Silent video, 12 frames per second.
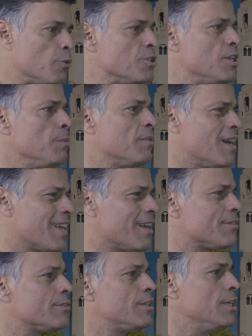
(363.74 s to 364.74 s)
regime that
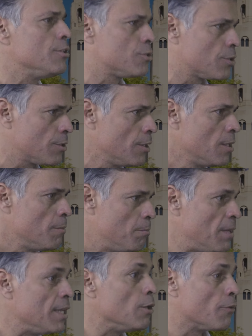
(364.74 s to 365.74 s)
has taught
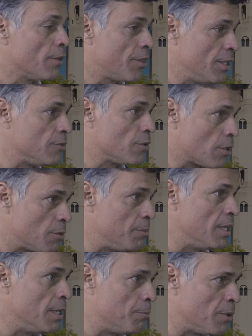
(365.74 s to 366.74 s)
many of the things that are
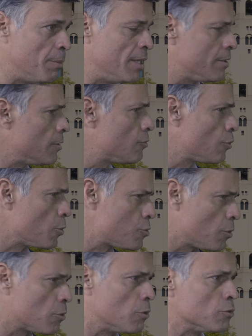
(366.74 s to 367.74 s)
being implemented:
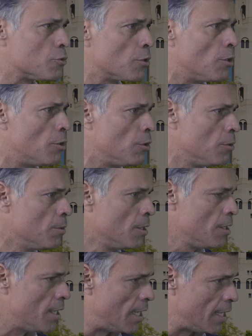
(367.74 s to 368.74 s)
social control,
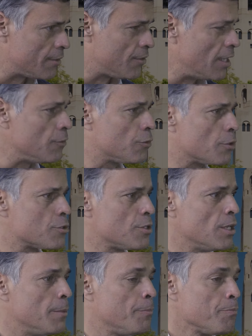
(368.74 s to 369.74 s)

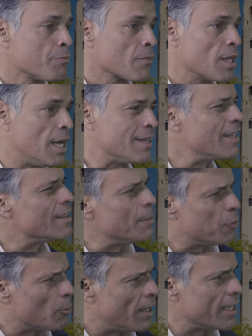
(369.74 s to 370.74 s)
censorship. The
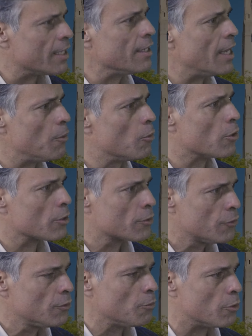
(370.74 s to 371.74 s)
diplomatic
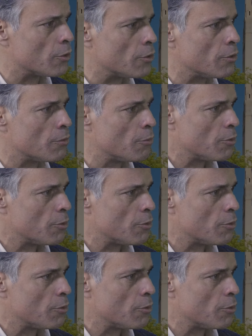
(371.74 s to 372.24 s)
networks were